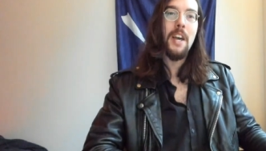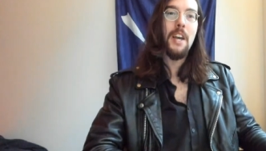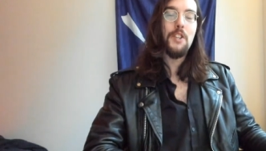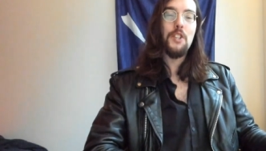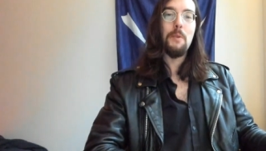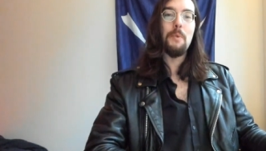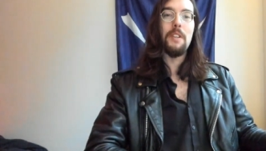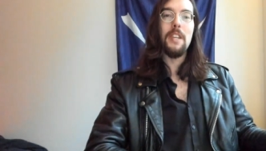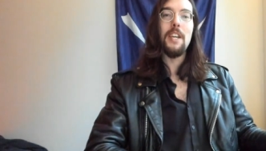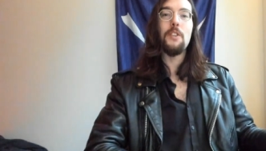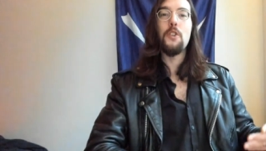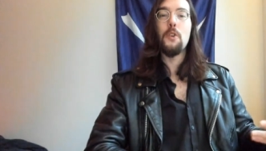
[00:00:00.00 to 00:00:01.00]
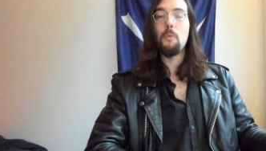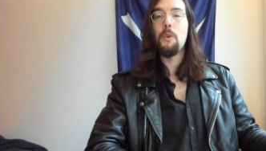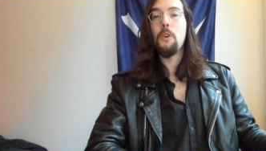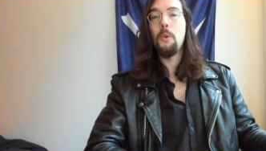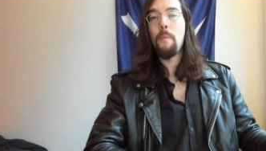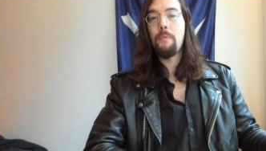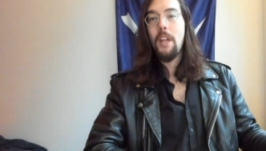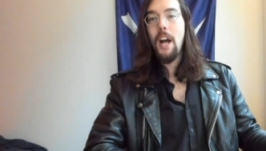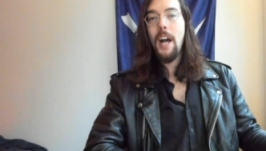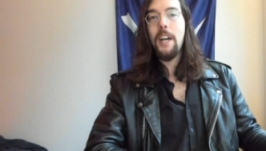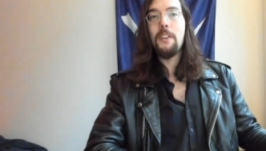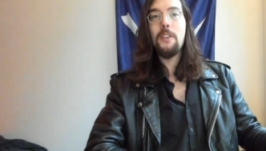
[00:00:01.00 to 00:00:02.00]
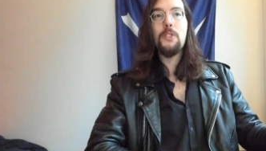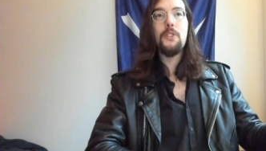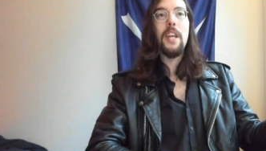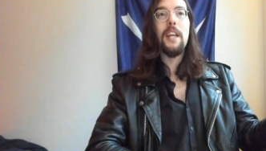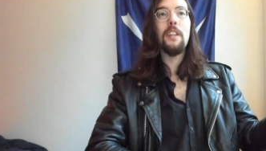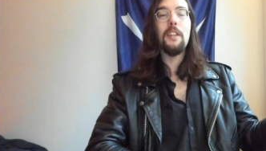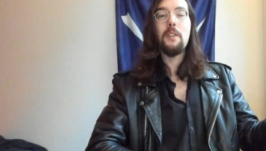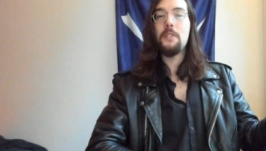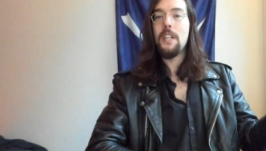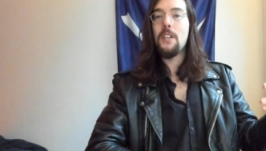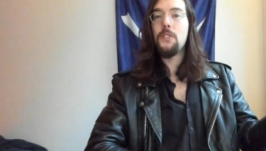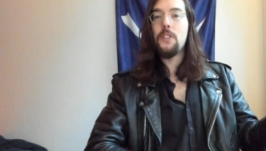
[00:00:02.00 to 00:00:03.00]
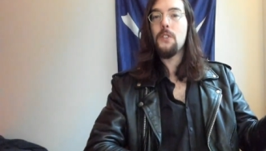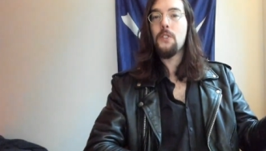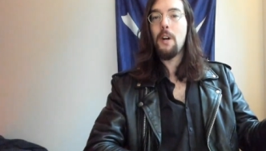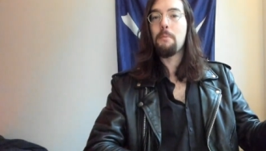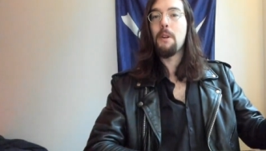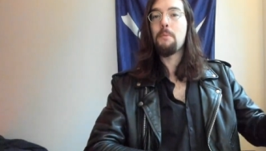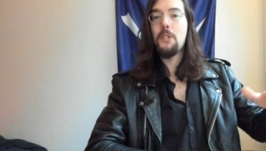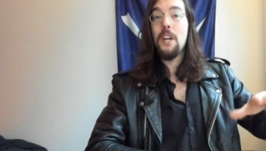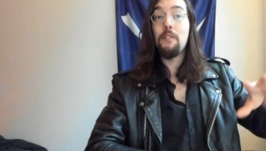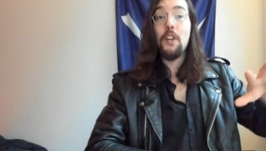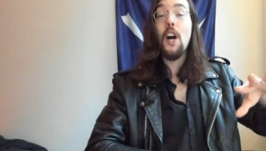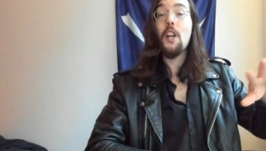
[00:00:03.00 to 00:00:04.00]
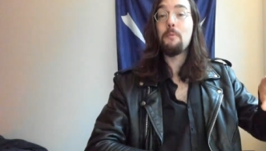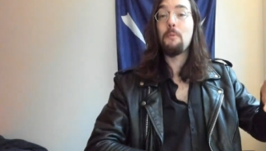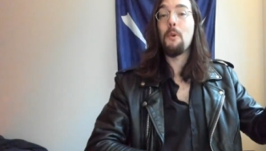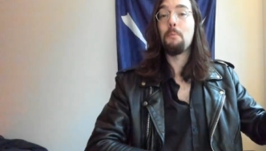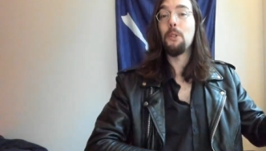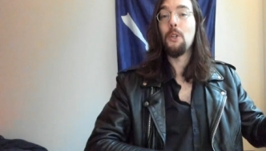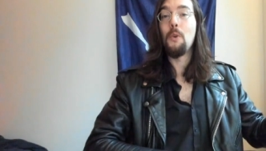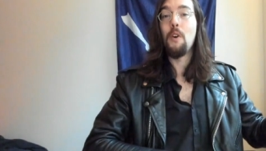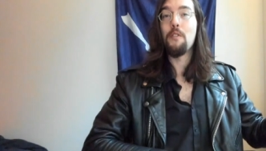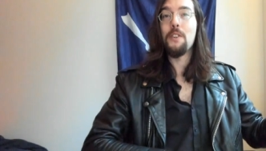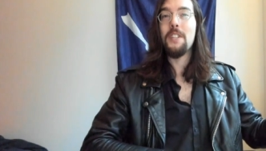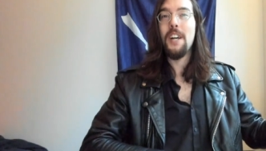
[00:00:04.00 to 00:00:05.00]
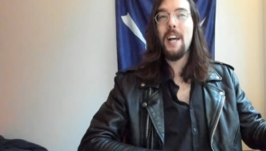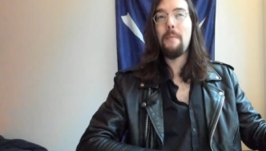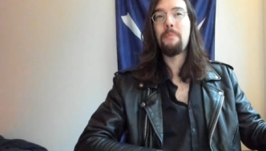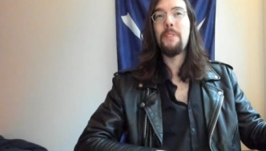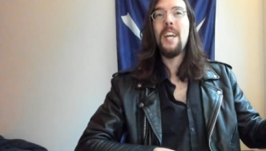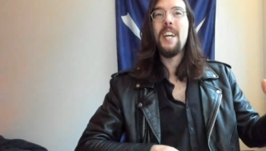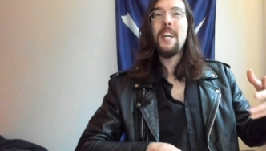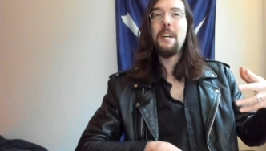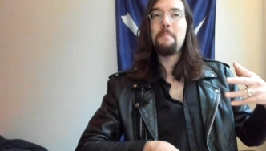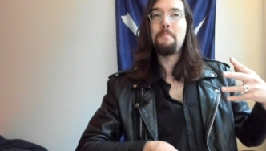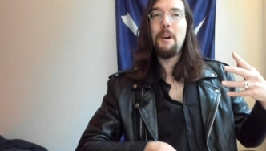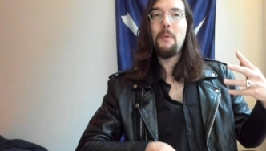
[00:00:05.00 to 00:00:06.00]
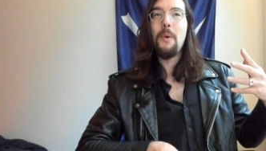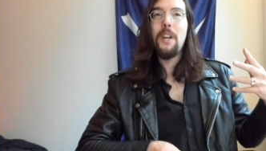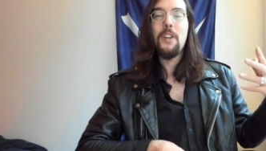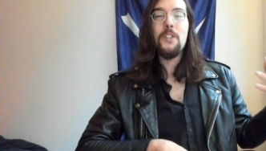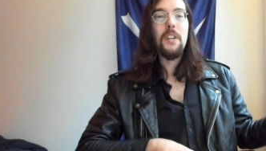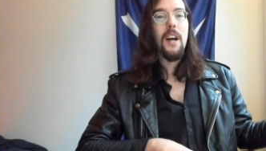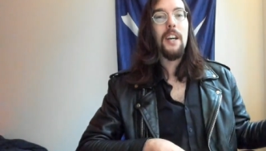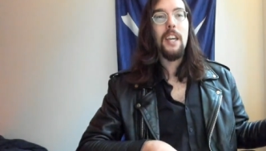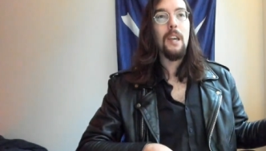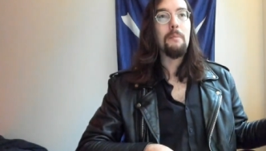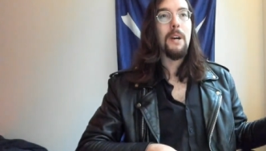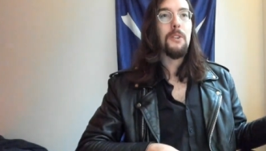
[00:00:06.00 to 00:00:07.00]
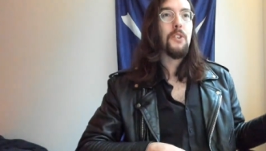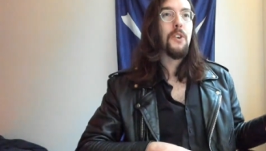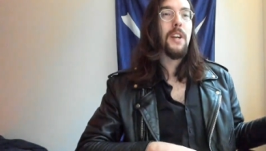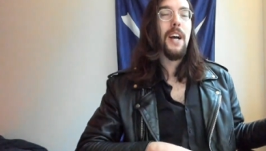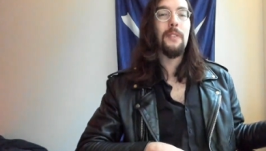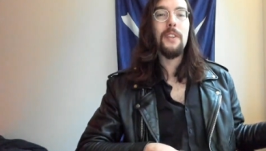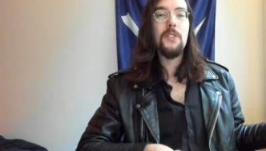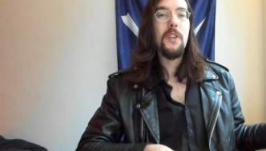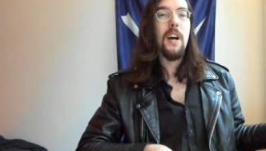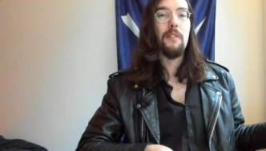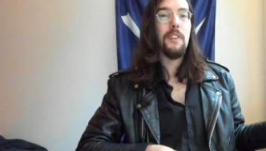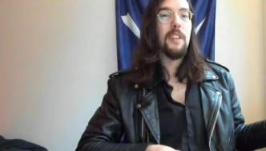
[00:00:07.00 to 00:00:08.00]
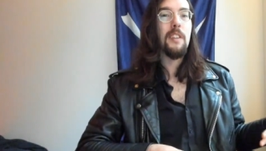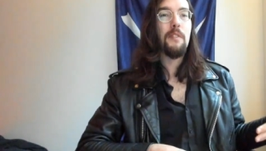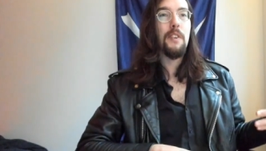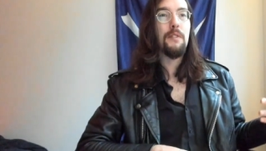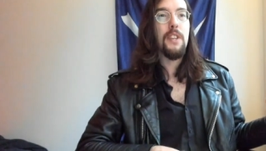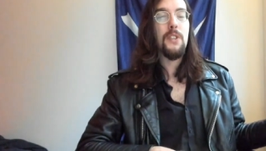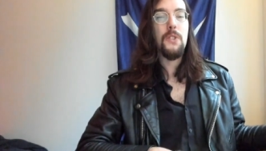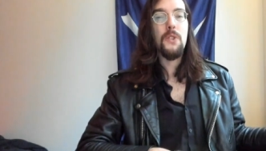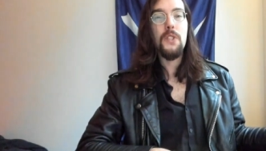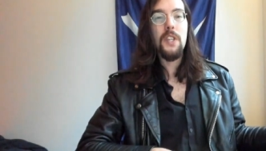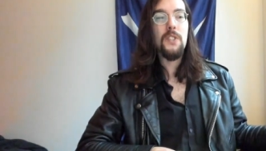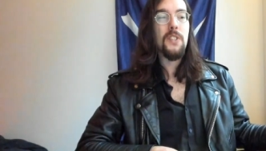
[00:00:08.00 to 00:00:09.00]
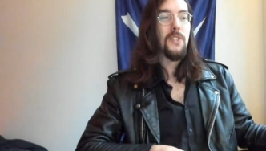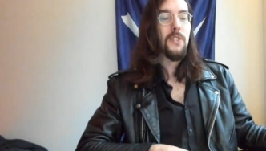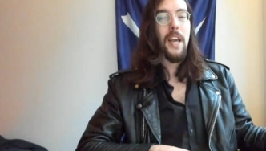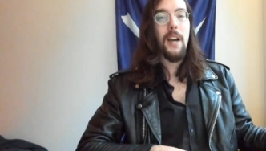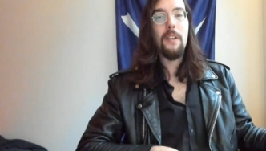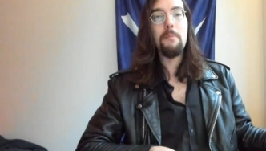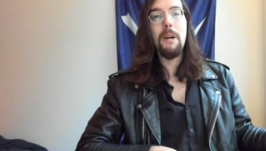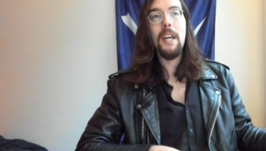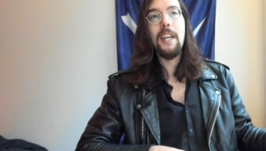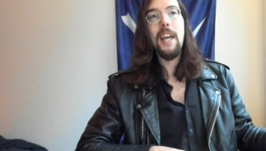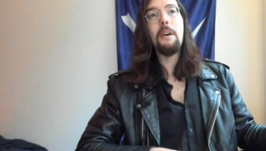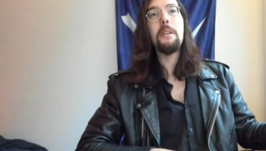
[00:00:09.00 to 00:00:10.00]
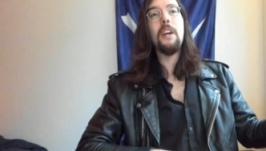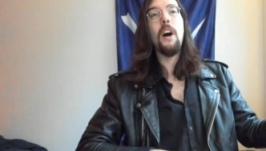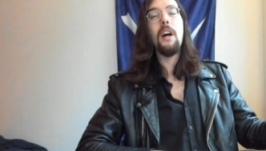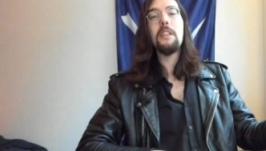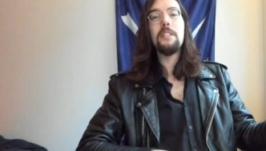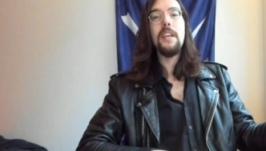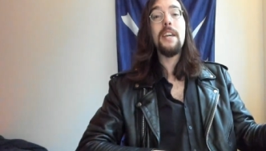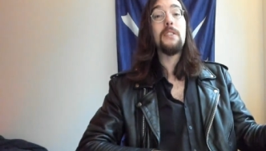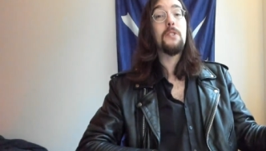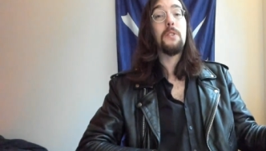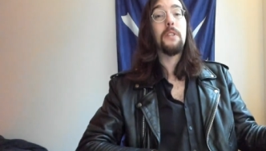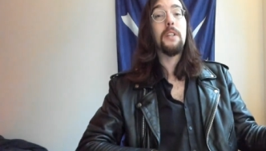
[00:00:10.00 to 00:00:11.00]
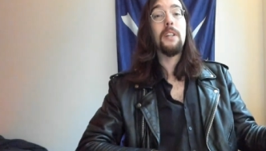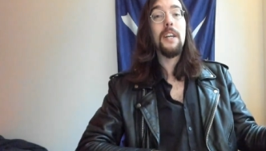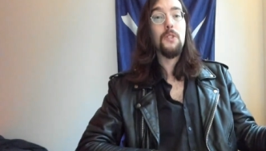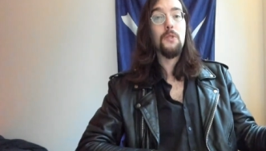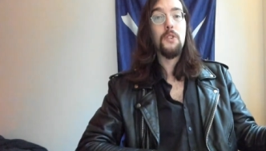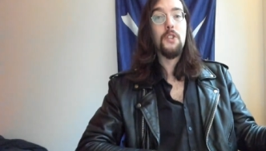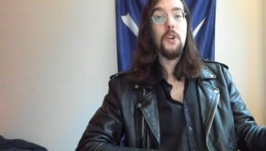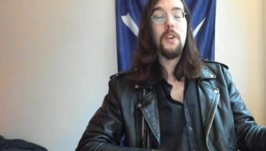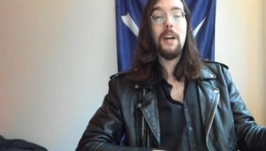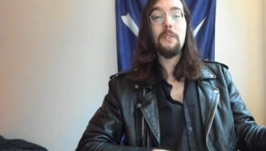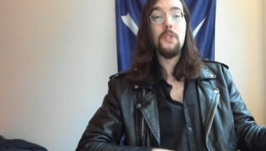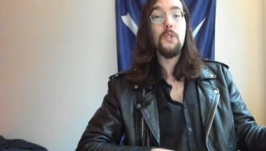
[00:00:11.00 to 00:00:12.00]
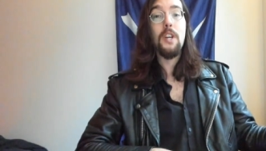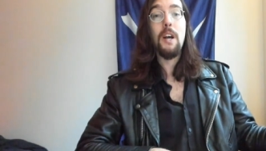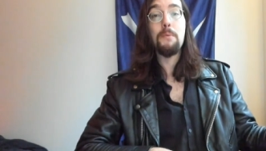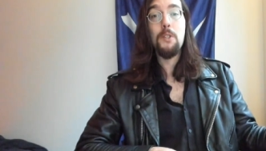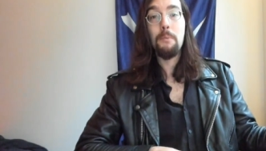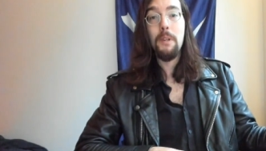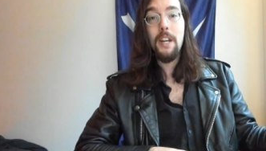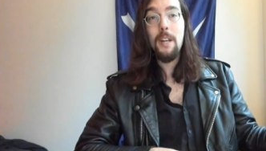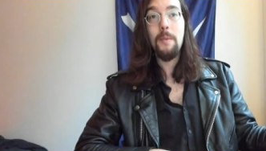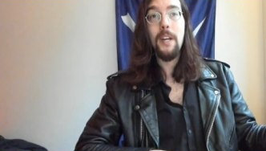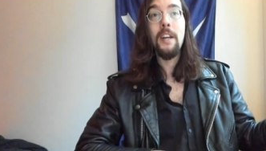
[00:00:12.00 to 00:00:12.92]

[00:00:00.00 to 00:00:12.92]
she would need to woo. I understand that the D.C. suburbs have gotten more blue over time, but when you're talking about turnout that's often in the 50s or 60s county by county, all it takes is a little extra turnout to stop someone anyway.